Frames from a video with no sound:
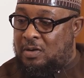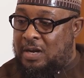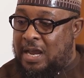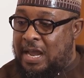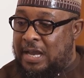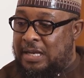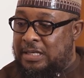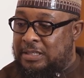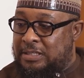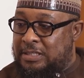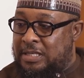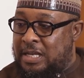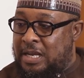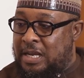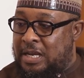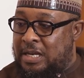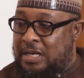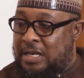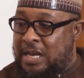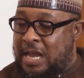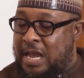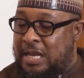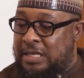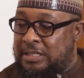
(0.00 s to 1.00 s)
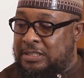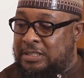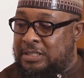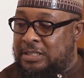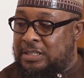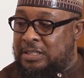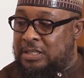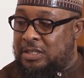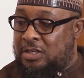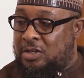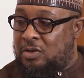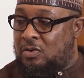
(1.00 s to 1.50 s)
There is
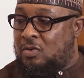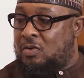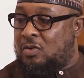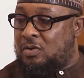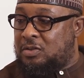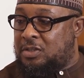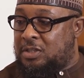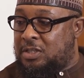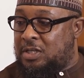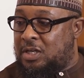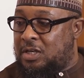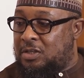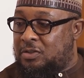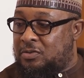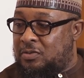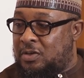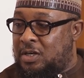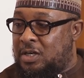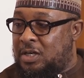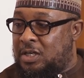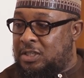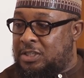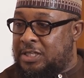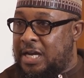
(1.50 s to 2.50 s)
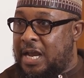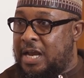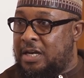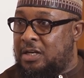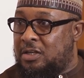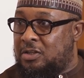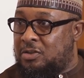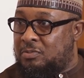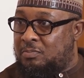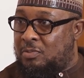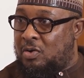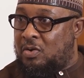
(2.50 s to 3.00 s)
the ego stage when a child
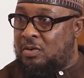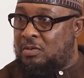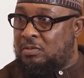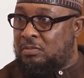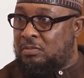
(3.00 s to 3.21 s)
is born.